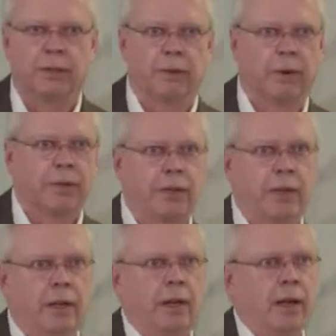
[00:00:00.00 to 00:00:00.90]
and growth.
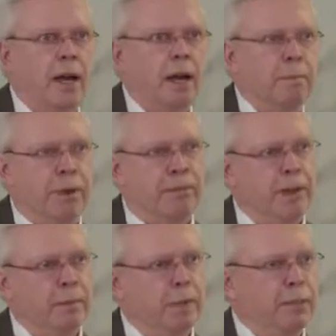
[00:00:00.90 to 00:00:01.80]
But
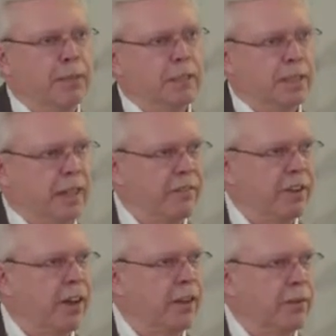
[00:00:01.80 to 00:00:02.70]
family businesses have
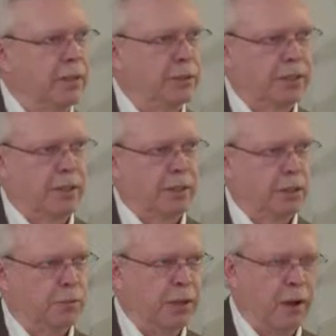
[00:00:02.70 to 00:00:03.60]
another interest that
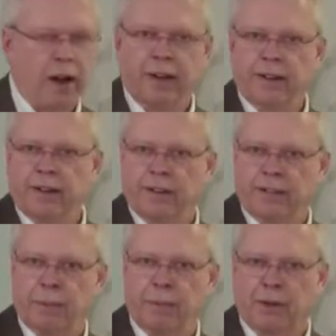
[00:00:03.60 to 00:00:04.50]
goes beyond the
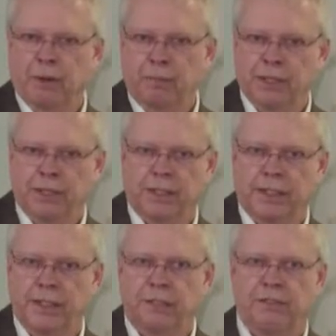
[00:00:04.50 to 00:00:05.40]
typical business
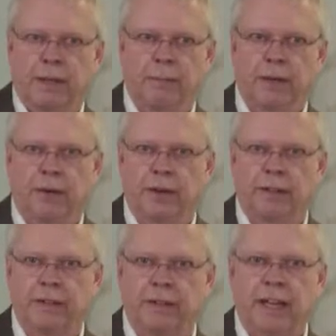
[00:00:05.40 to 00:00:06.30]
that isn't family
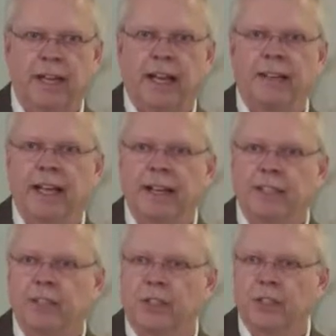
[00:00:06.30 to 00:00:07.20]
oriented, and that
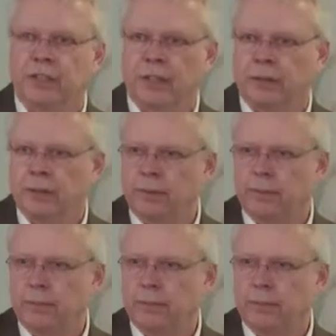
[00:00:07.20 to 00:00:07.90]
is to continue.